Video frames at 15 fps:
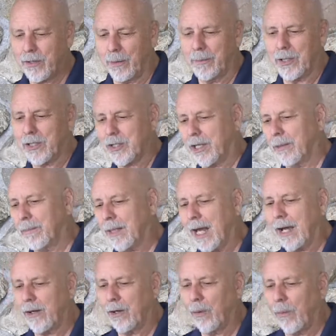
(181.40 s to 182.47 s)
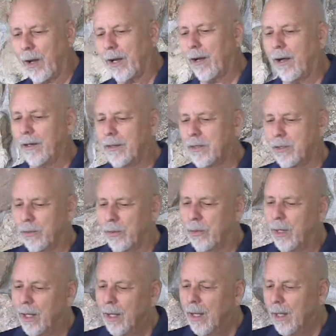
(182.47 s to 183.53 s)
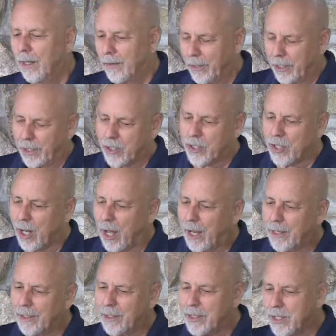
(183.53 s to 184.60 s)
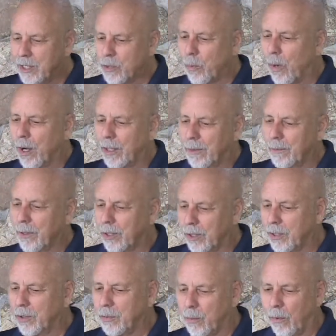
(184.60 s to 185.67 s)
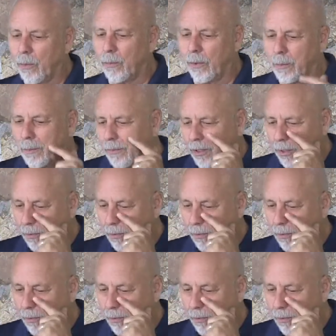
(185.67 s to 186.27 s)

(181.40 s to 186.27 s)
so I'm going to skip that. Go right on to the next slide. It says, "Welcome to the control room of the